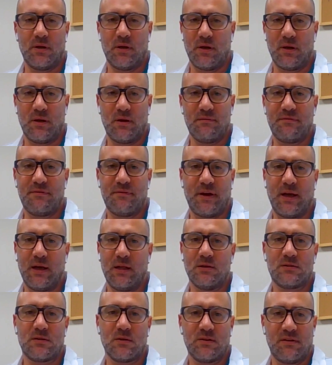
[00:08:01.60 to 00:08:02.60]
uh, uh,
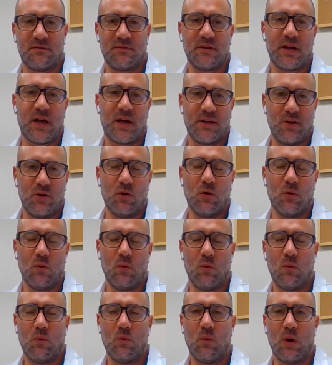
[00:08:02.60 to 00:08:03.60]
fails, so definitely I
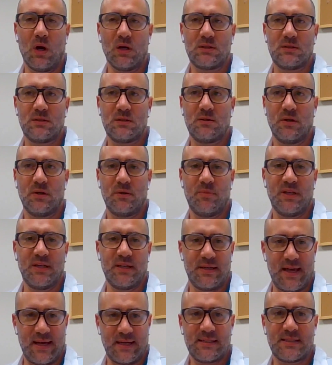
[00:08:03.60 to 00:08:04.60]
know what's going to be in
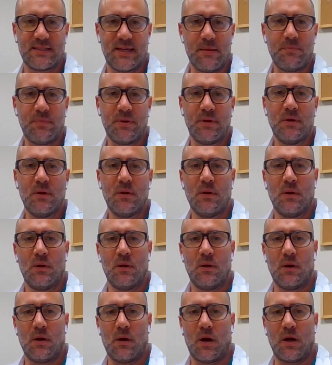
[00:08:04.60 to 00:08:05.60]
the next step.
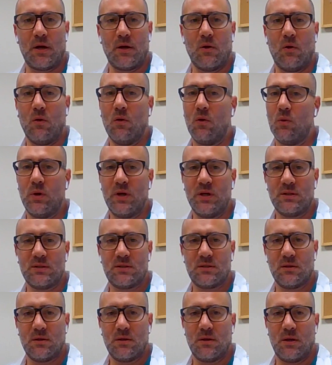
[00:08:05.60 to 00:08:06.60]
I always
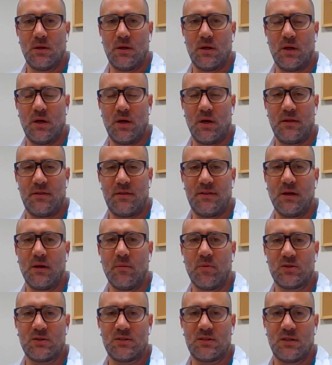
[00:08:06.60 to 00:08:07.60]
uh,
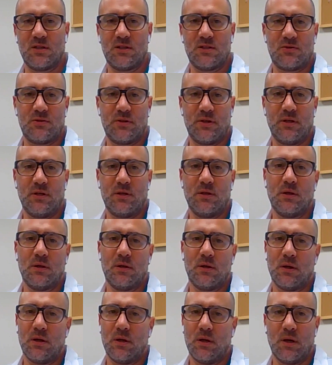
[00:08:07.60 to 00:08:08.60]
think about the surgery
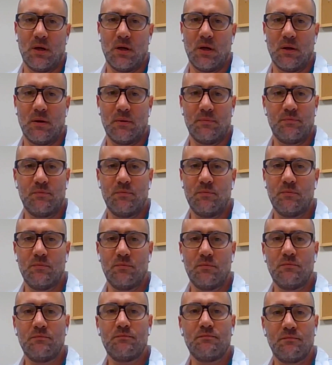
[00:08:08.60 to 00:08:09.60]
a uh,
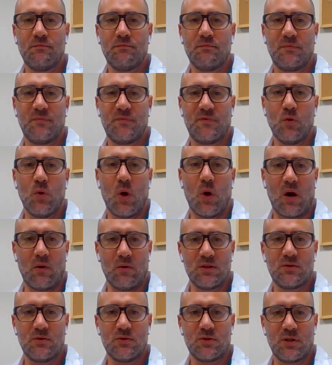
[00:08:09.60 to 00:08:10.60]
few
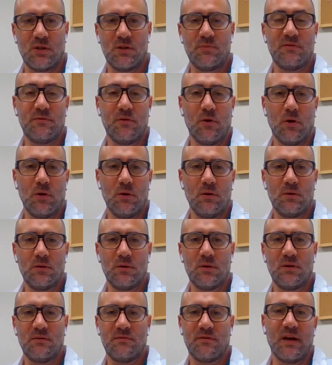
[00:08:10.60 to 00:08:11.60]
hours usually before,
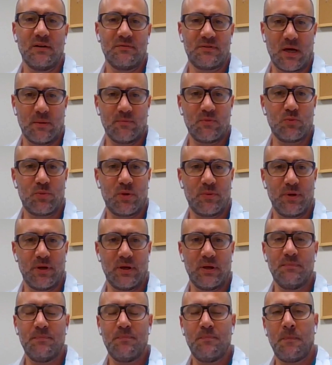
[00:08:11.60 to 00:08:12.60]
if I have time to
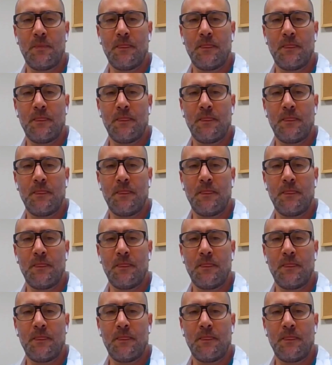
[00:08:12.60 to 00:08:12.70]
prepare.